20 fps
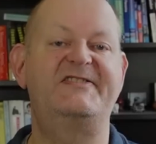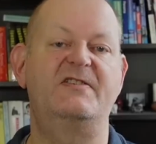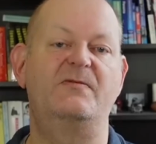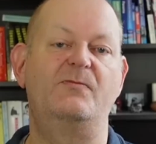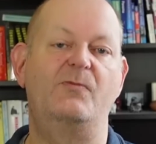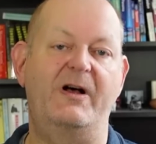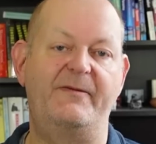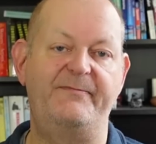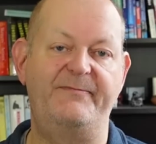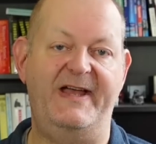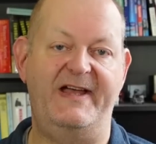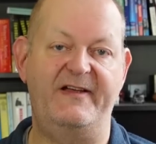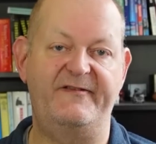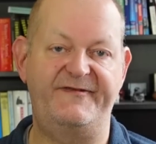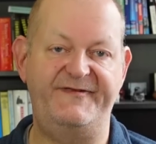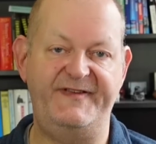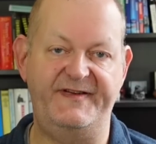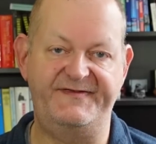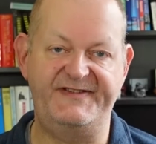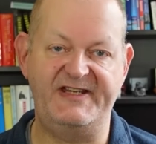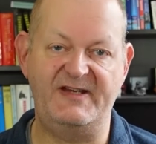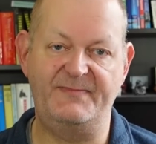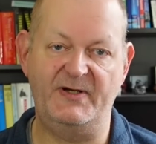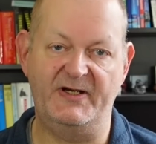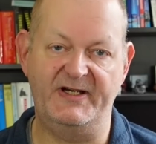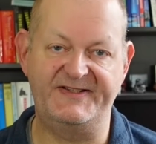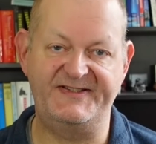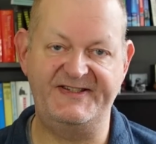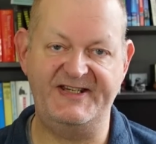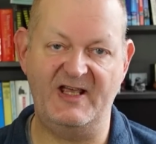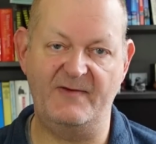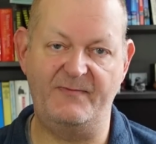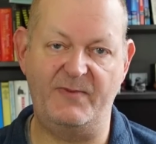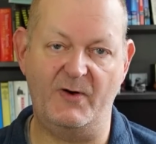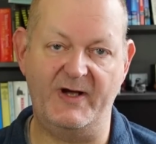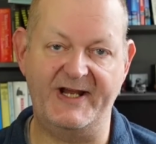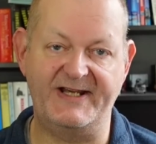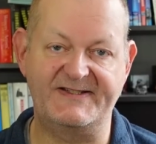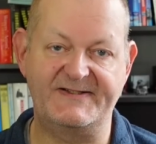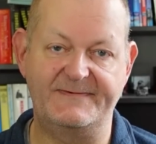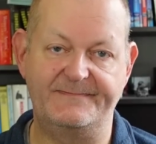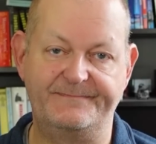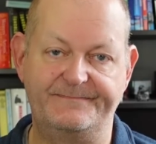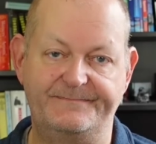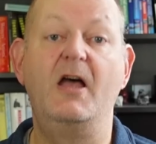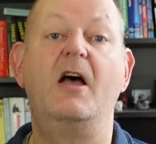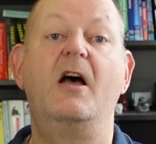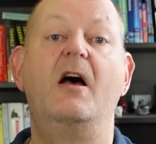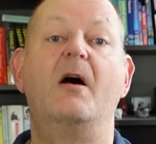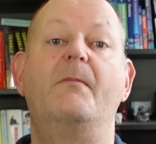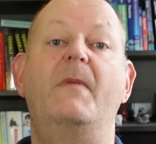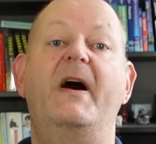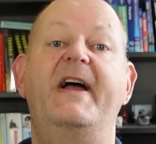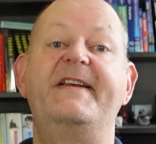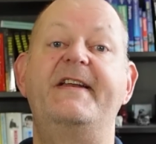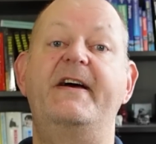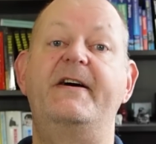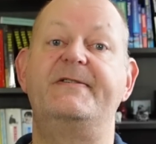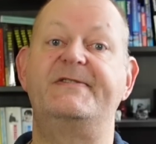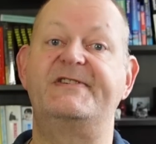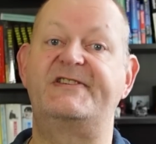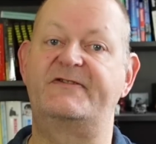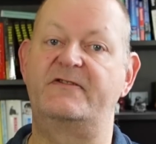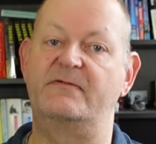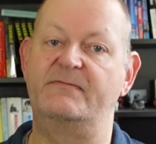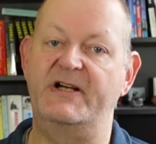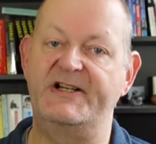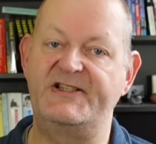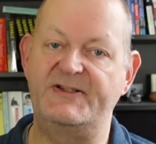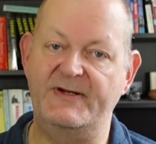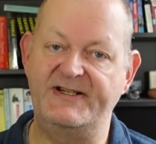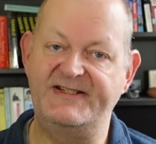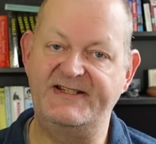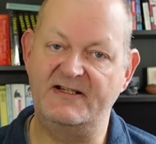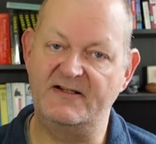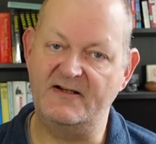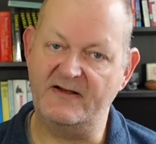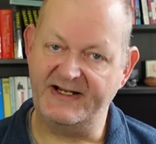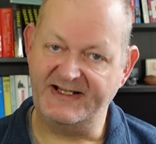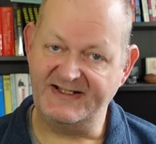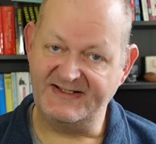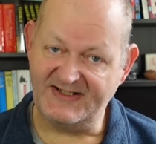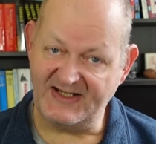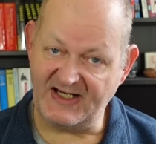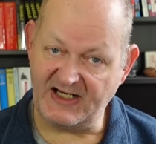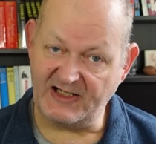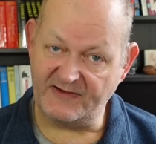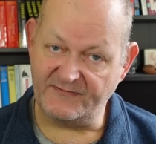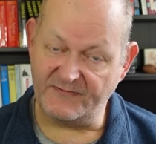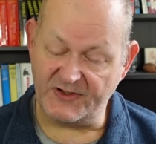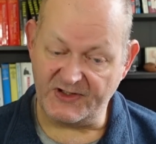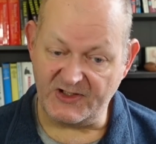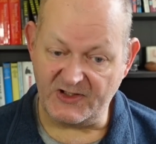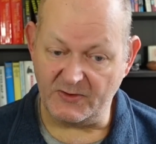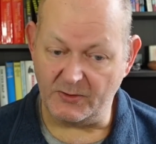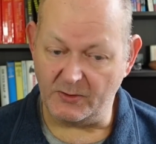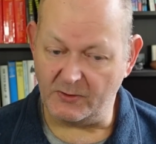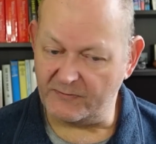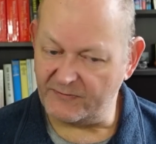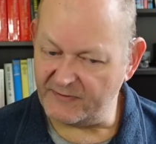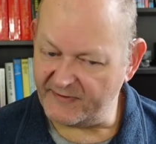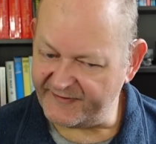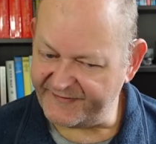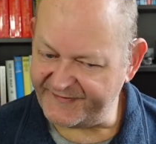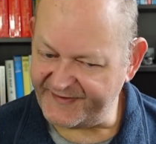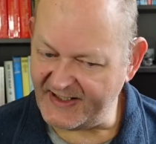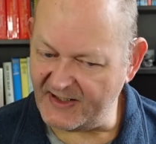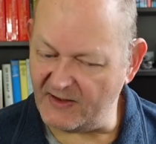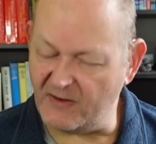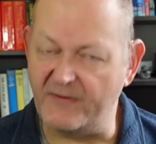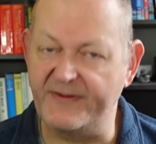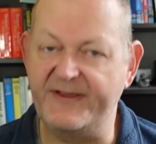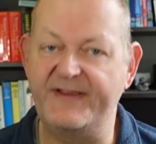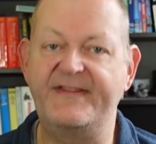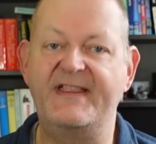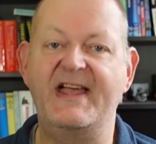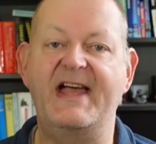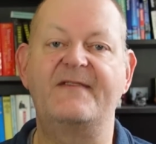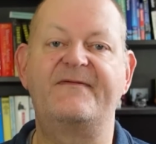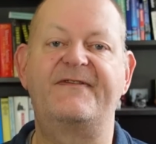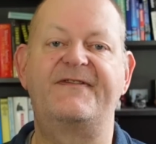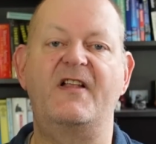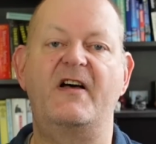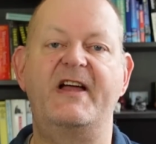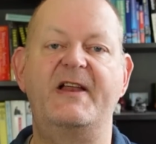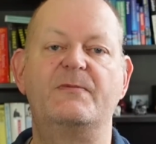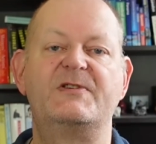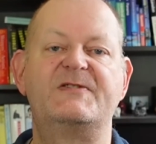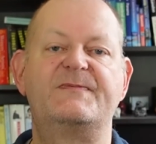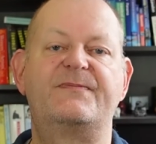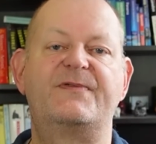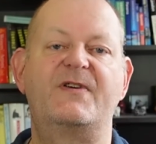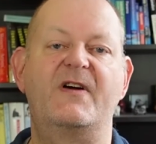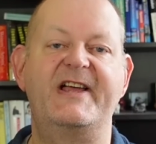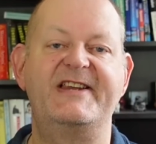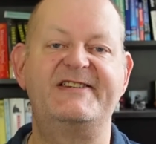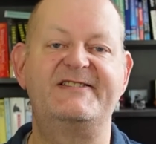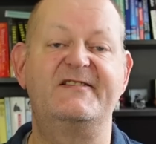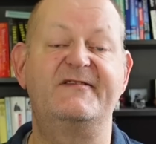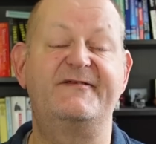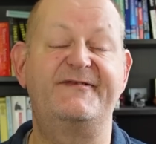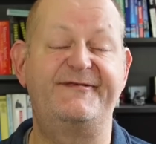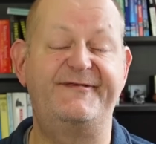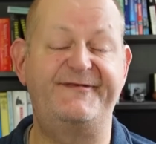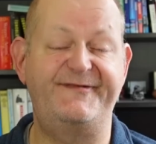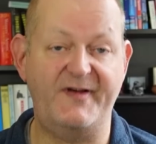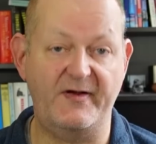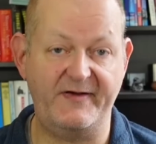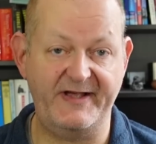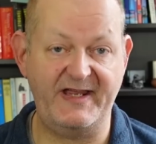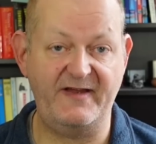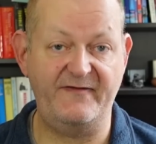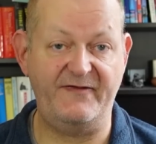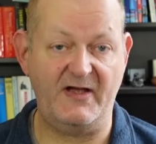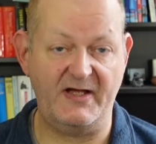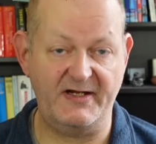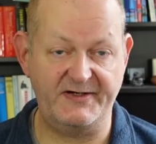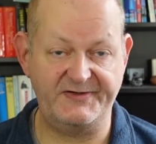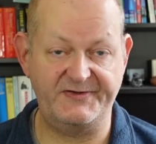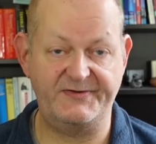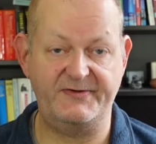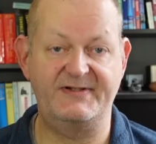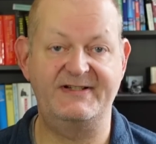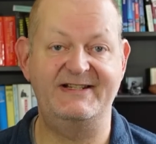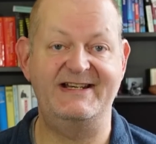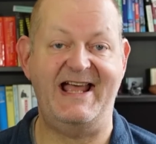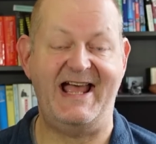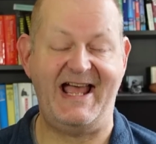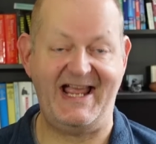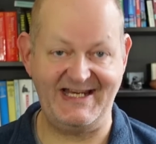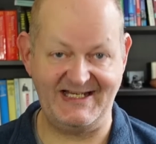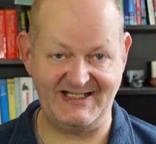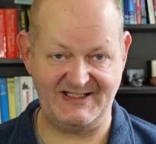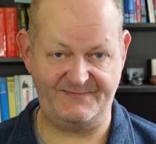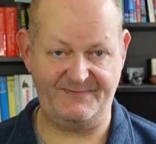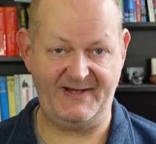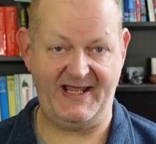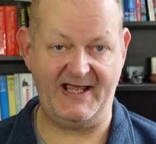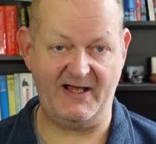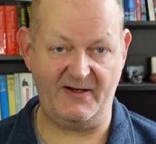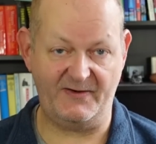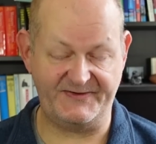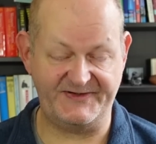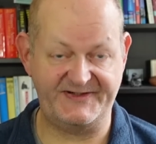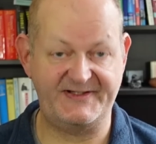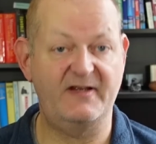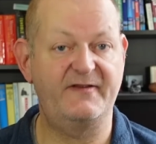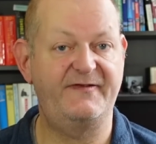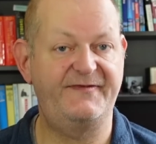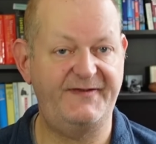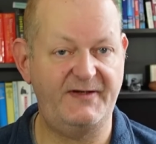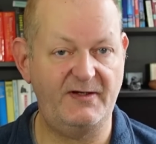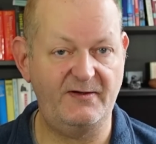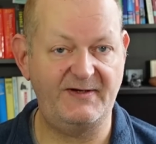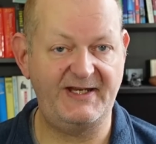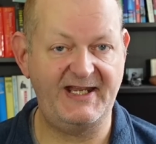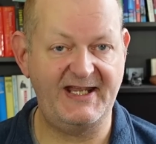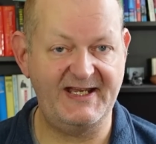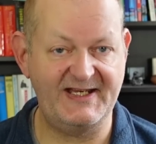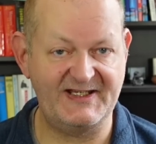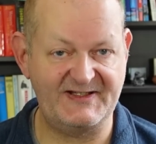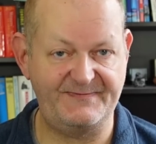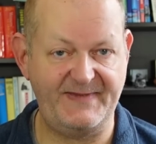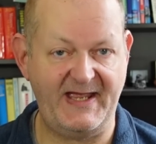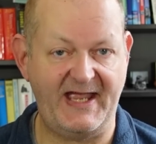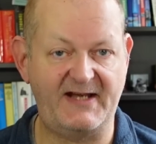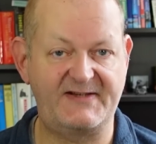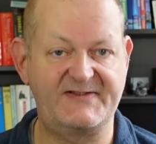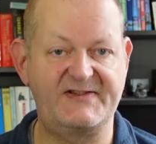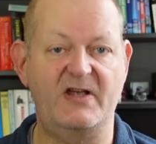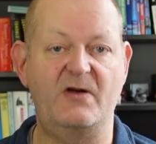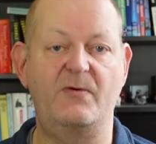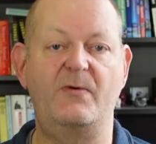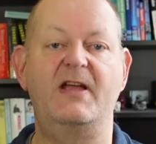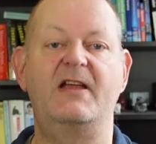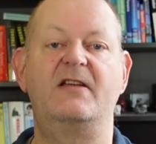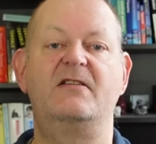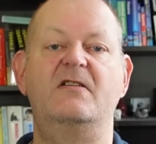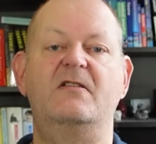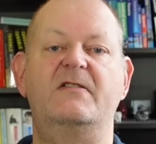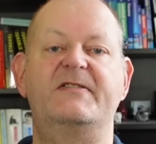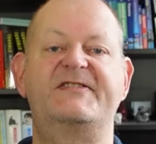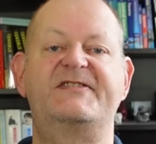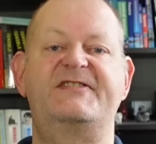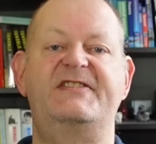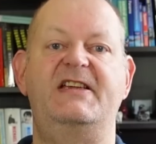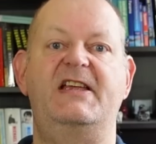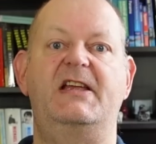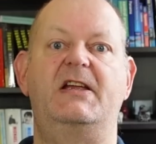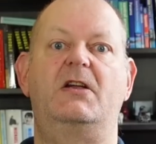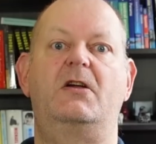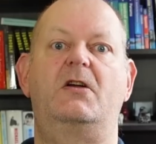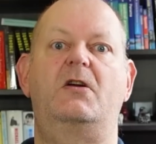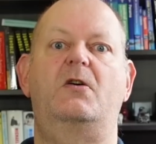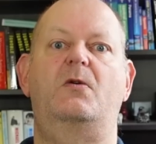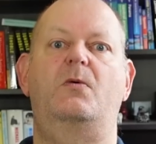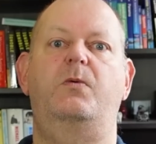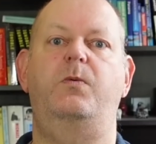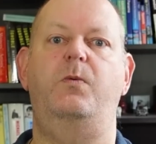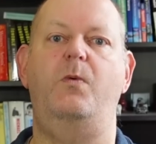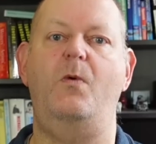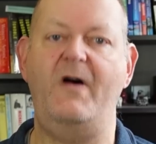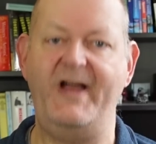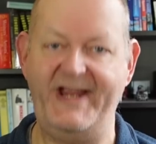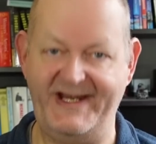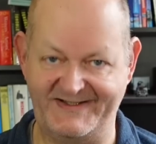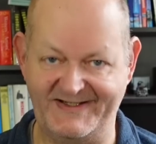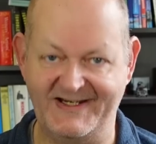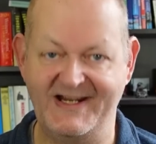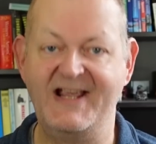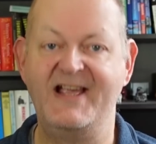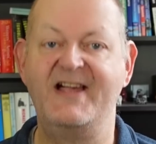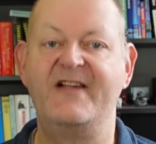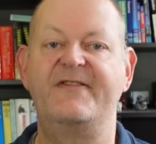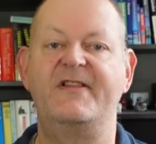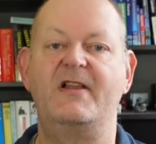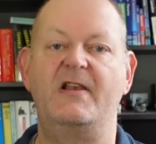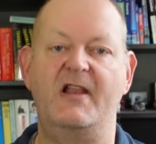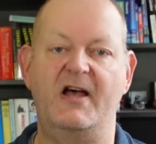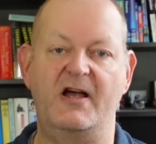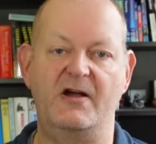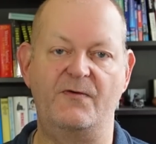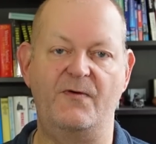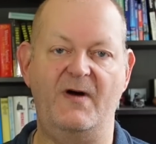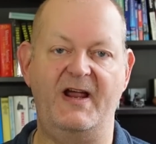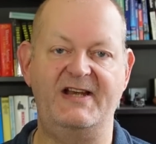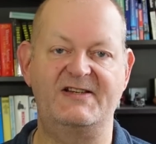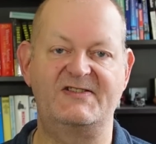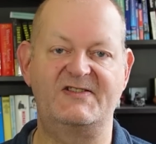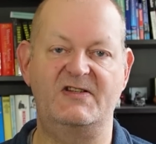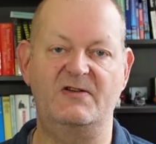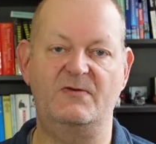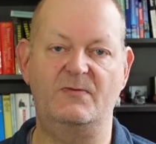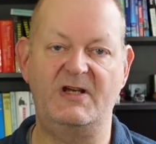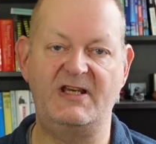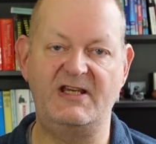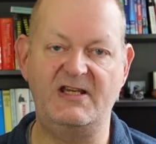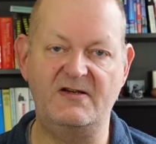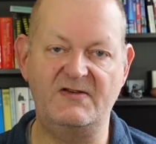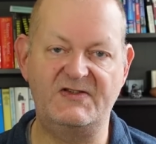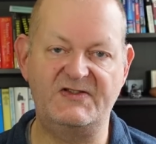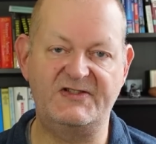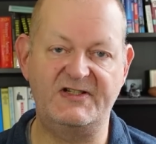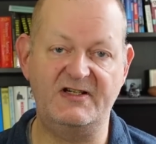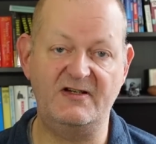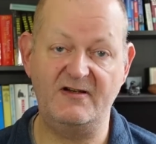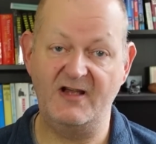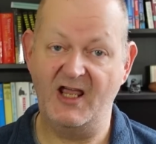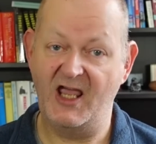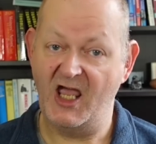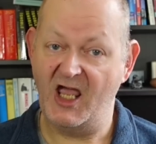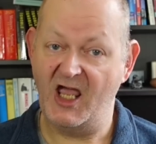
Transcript: than £1.50 per tier point. My notes from my 2019 renewal reveal that that flight was priced at £508 a few years back, so we're not seeing quite the low rates that we used to,